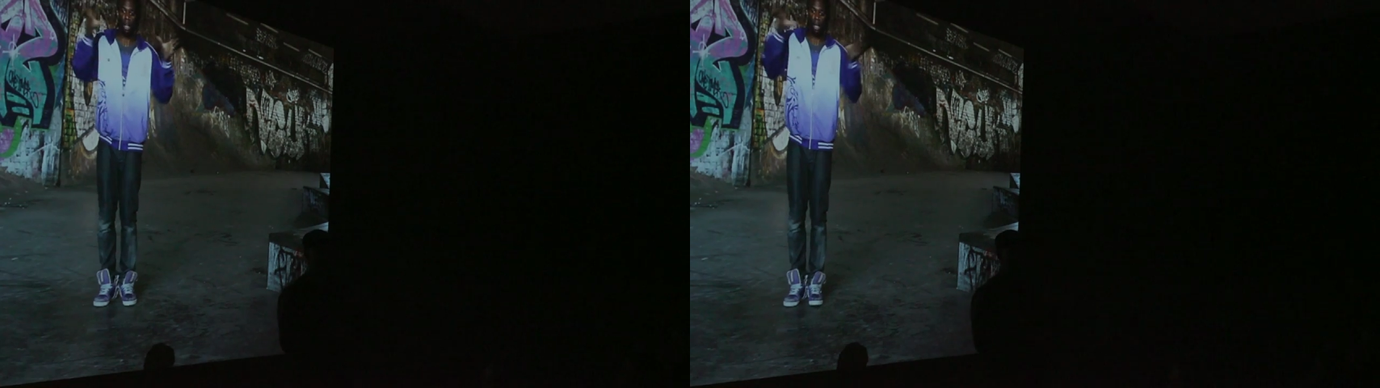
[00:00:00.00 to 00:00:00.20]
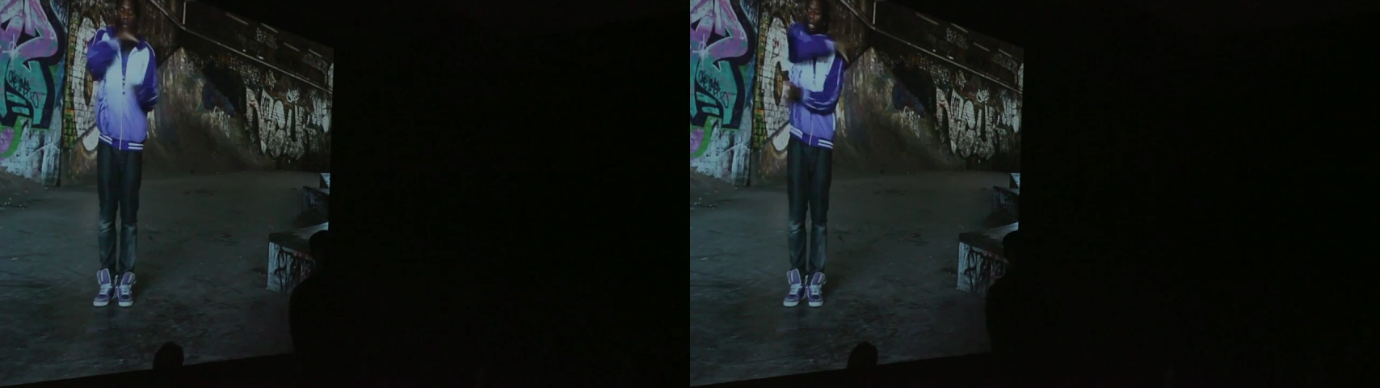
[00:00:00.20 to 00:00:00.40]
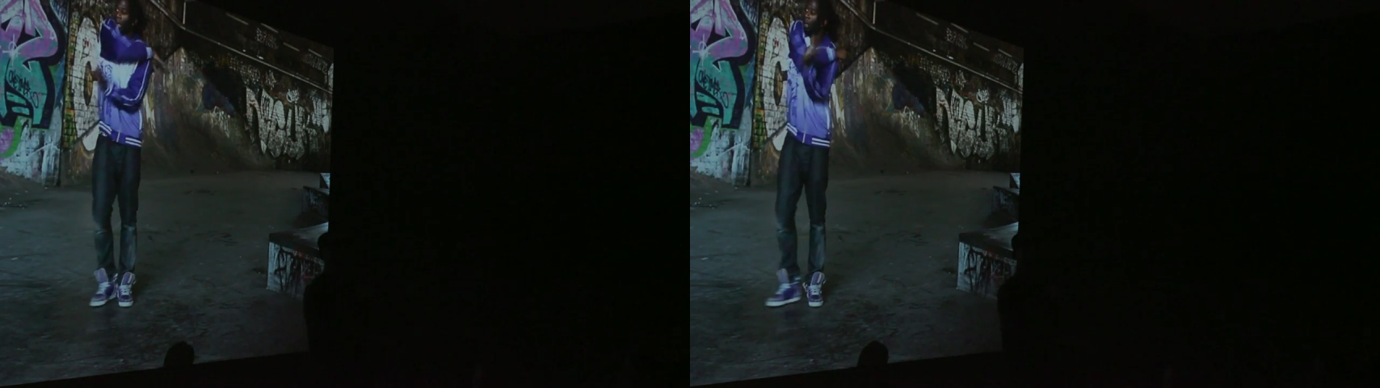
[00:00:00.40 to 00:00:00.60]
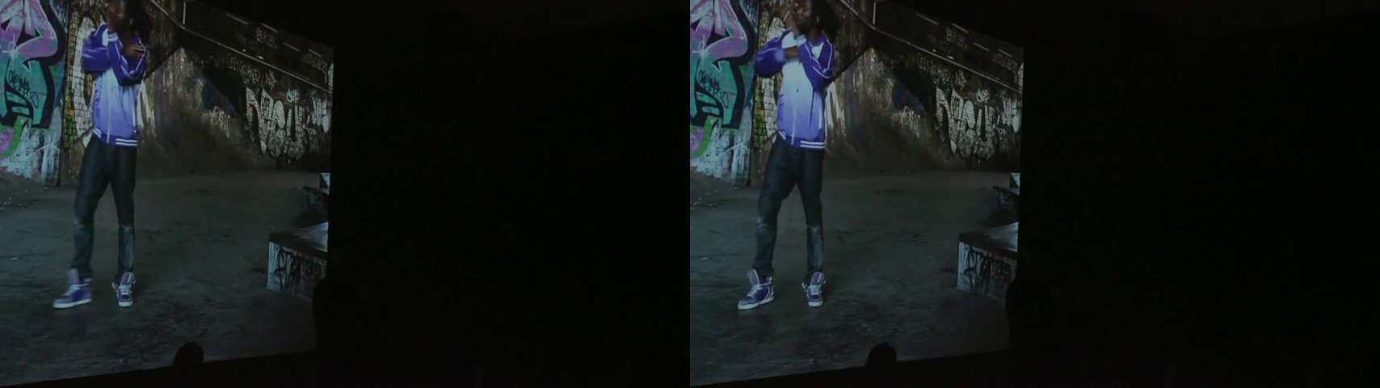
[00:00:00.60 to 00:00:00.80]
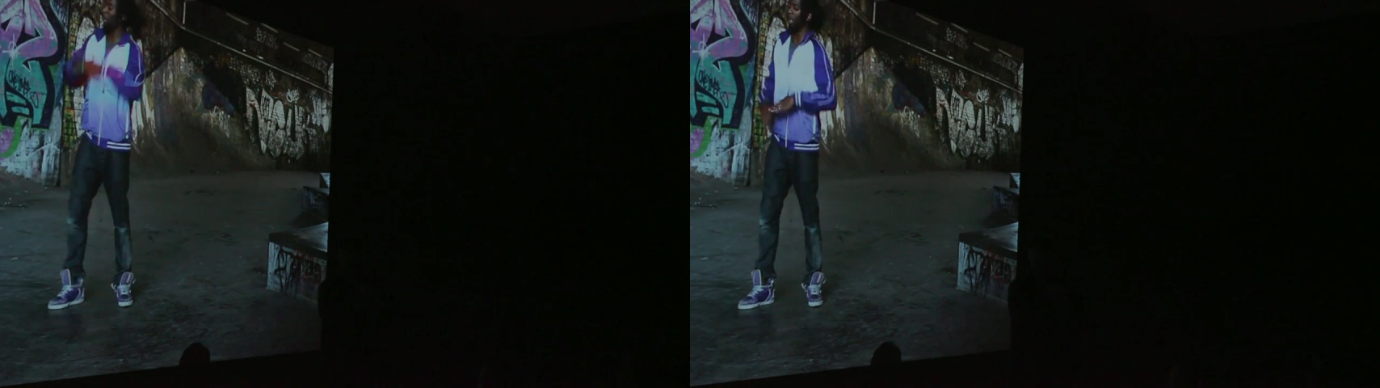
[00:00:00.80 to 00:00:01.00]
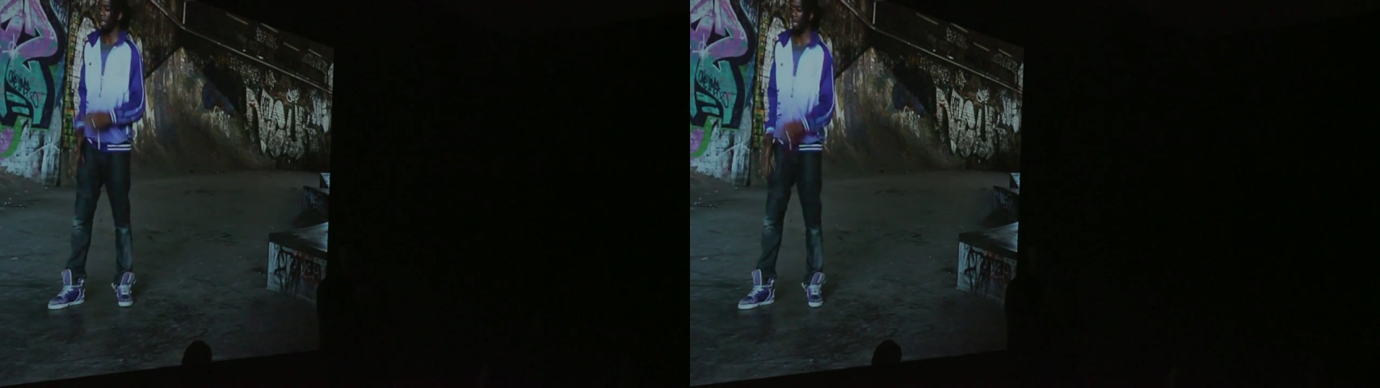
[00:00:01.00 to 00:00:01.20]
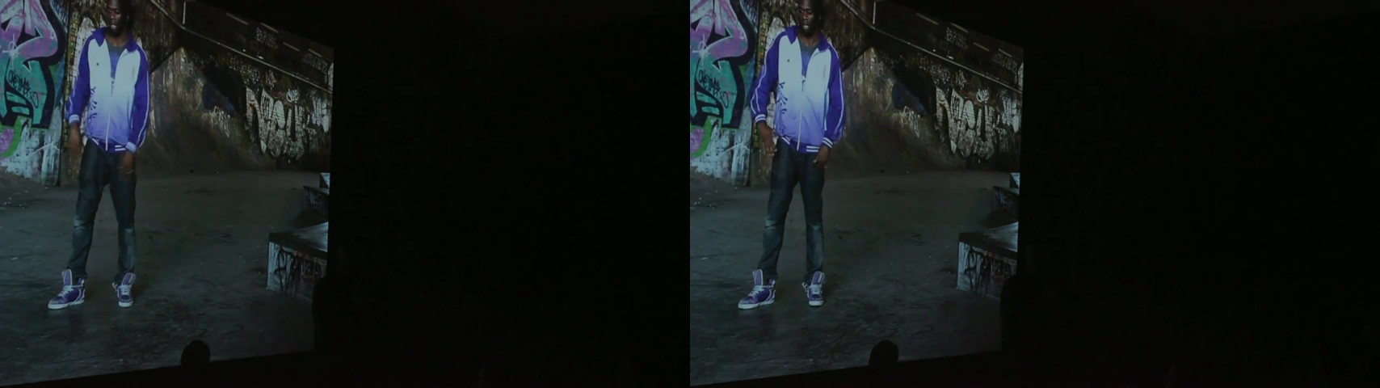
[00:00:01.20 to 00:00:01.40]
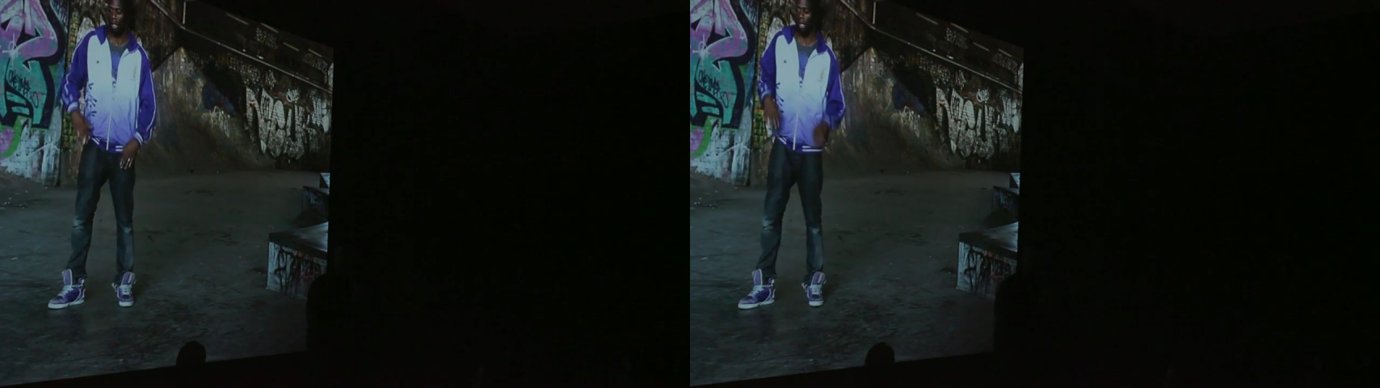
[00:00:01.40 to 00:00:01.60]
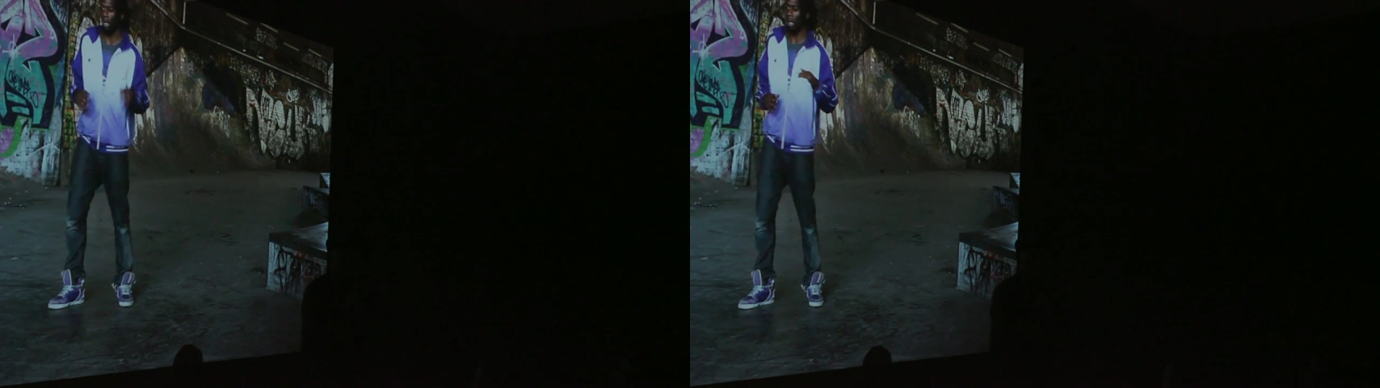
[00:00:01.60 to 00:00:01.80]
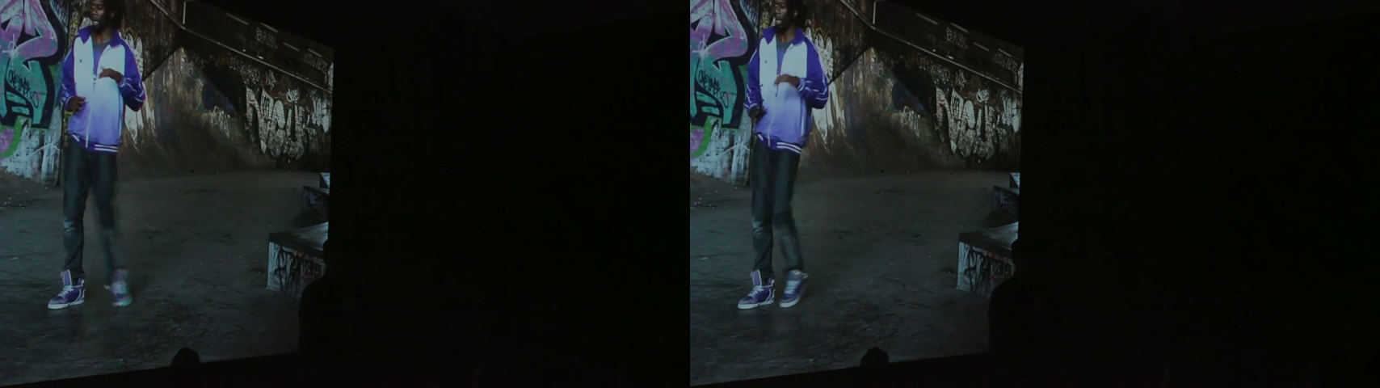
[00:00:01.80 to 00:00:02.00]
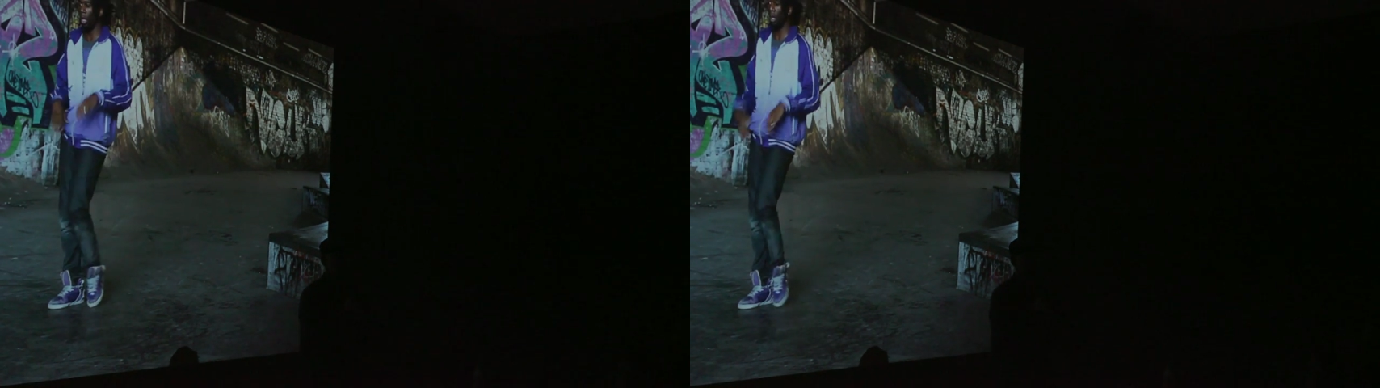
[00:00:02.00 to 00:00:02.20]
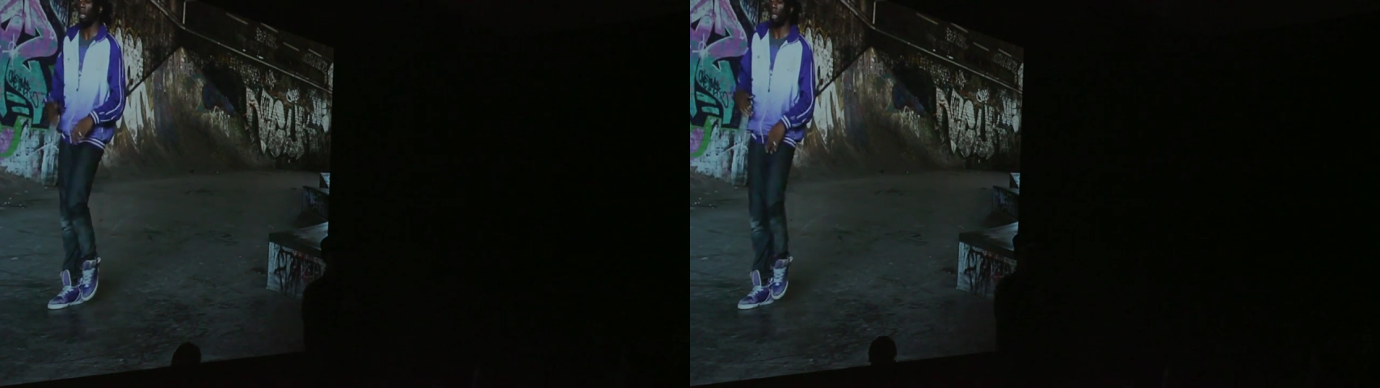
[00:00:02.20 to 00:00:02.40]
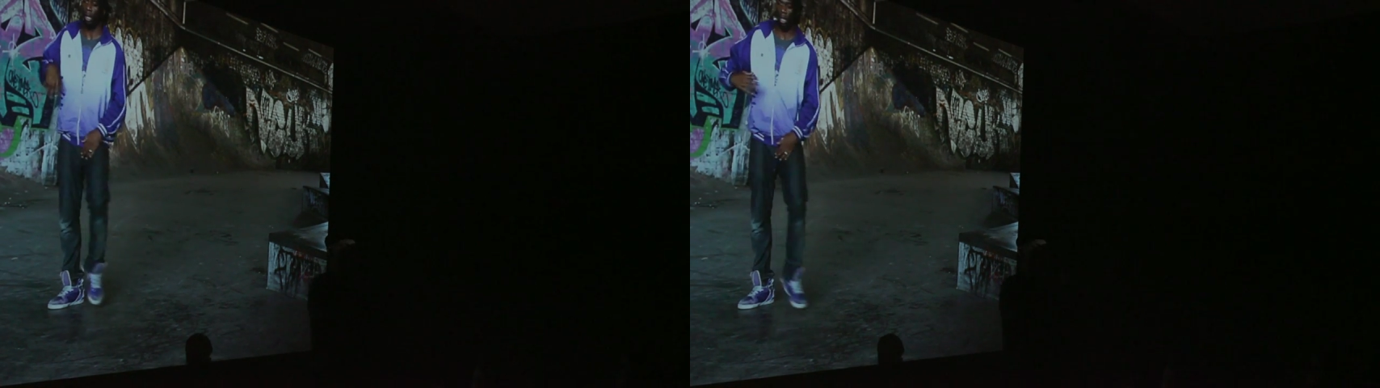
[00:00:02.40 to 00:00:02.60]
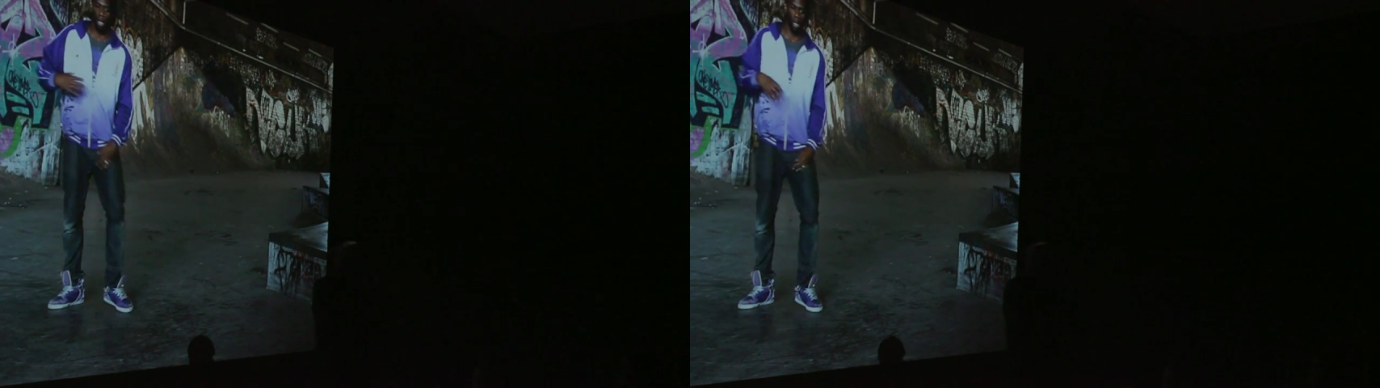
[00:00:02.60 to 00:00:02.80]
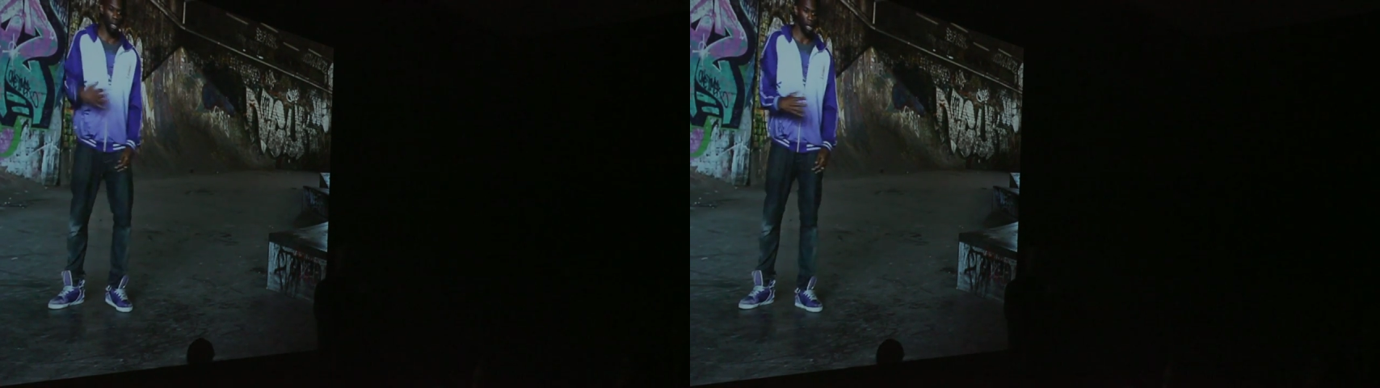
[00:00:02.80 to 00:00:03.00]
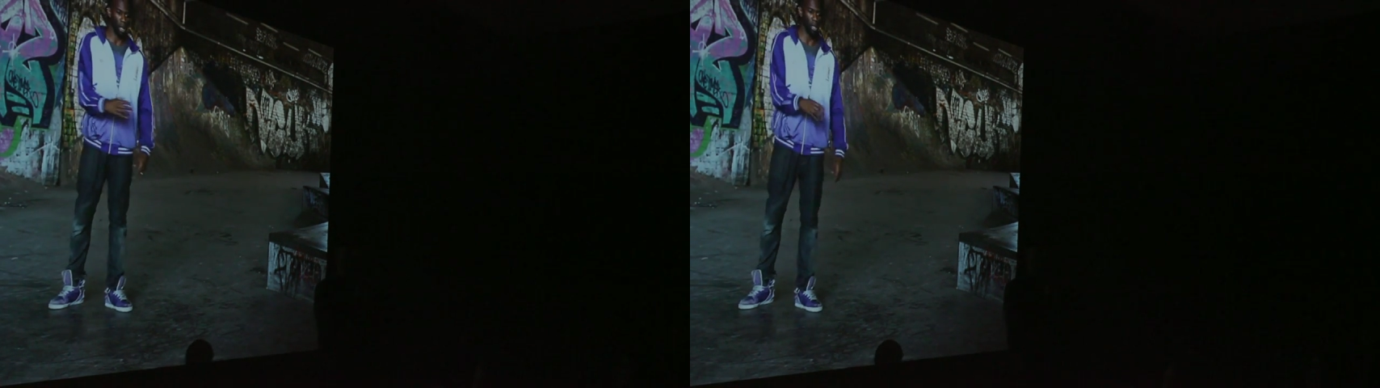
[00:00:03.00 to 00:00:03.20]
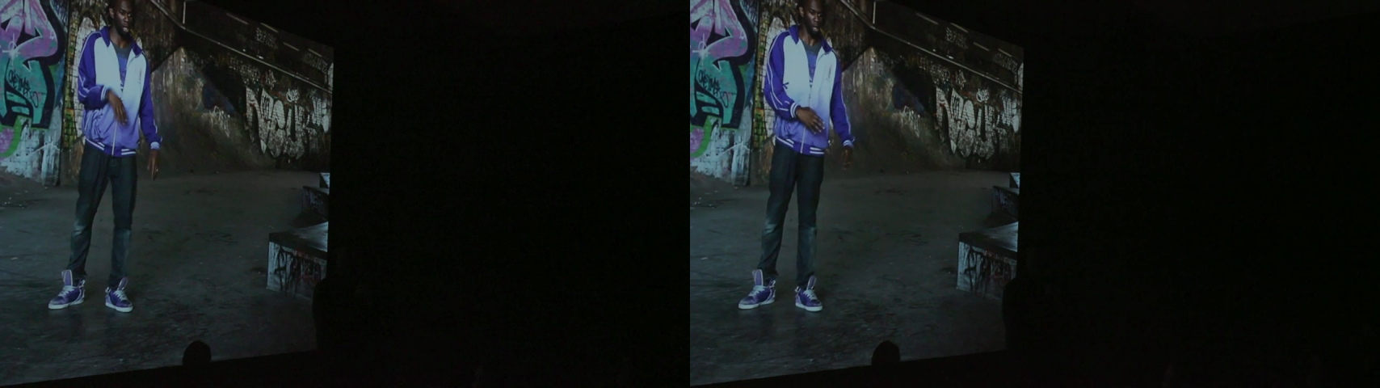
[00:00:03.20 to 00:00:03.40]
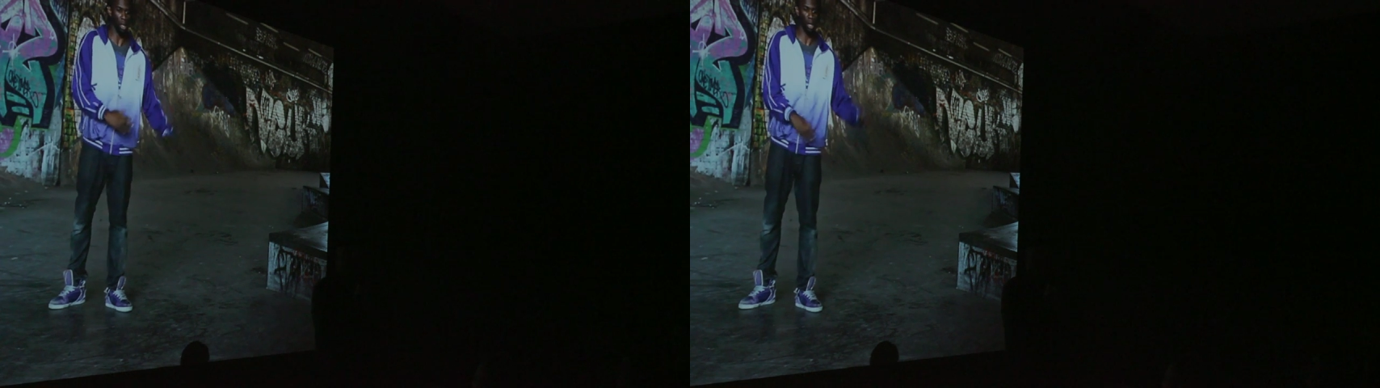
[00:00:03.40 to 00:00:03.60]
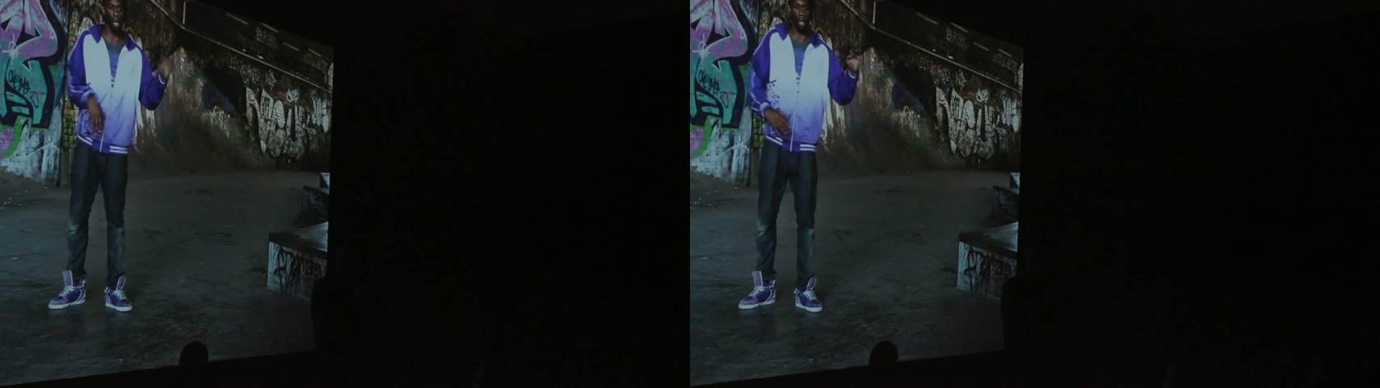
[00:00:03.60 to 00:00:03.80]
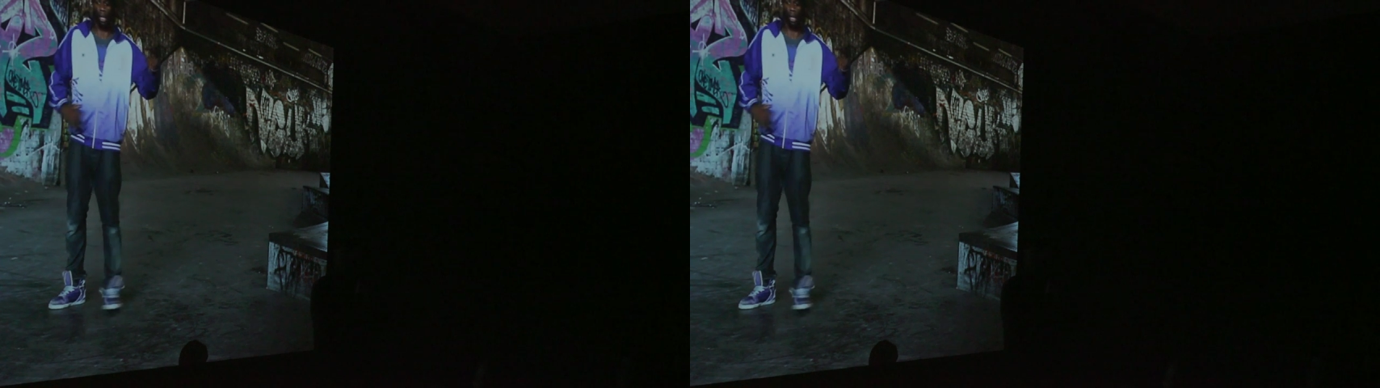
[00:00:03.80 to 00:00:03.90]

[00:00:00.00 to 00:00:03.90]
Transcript: [unreadable: no face in view]